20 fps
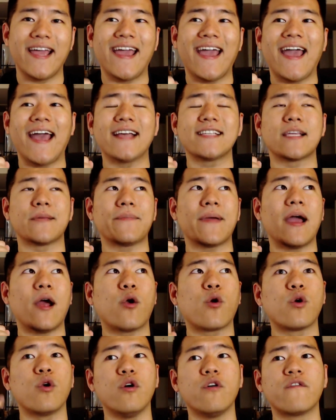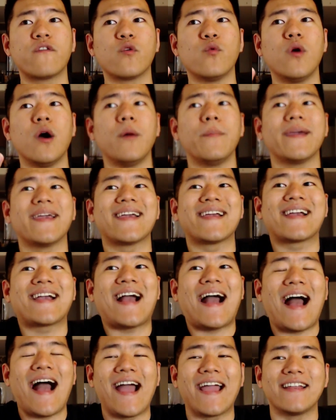It has a Power Overwhelming
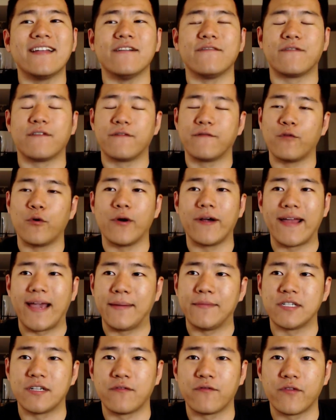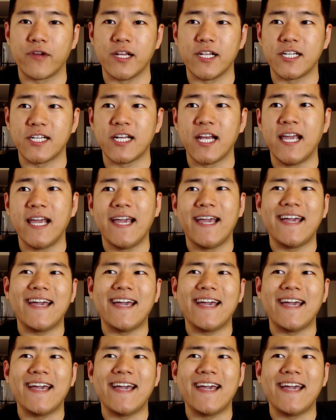kind of for 4 damage of reach.